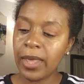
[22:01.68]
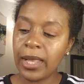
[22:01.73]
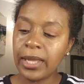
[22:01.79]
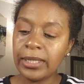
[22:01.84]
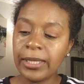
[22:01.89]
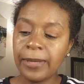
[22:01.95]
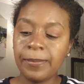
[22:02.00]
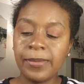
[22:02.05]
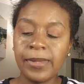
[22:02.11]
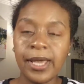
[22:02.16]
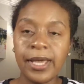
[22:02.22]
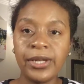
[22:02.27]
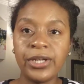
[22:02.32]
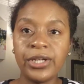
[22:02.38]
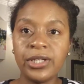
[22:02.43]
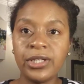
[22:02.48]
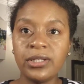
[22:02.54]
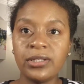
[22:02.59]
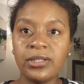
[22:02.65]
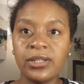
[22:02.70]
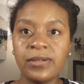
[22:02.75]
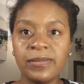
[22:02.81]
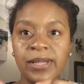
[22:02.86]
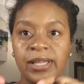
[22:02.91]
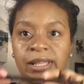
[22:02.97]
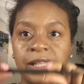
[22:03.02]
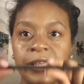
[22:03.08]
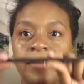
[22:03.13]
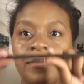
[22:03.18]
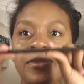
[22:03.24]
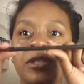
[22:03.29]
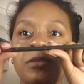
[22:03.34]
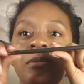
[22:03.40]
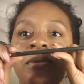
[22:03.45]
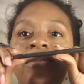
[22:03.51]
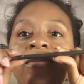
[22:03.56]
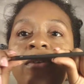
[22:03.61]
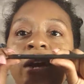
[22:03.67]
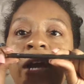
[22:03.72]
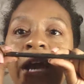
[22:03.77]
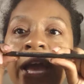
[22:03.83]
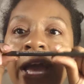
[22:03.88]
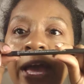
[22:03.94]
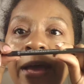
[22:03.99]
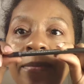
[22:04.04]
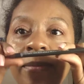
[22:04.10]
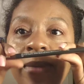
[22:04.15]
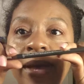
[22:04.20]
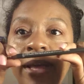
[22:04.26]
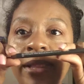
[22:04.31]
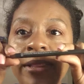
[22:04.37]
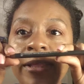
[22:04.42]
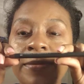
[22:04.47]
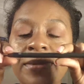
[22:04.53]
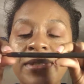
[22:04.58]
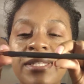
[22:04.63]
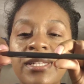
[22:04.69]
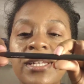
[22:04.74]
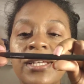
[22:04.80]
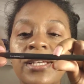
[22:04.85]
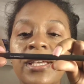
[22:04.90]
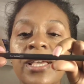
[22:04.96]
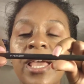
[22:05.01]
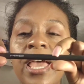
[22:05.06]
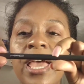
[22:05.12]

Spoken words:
lip liner to my lips before I add my lipstick.